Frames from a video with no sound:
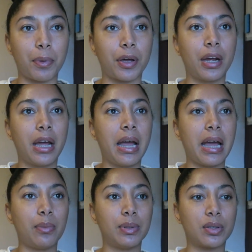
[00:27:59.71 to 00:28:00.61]
but
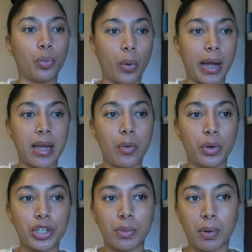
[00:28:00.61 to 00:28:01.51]
it was the way in
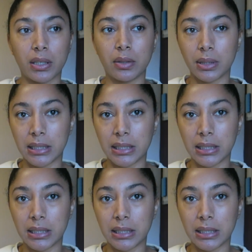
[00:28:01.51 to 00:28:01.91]
which the party was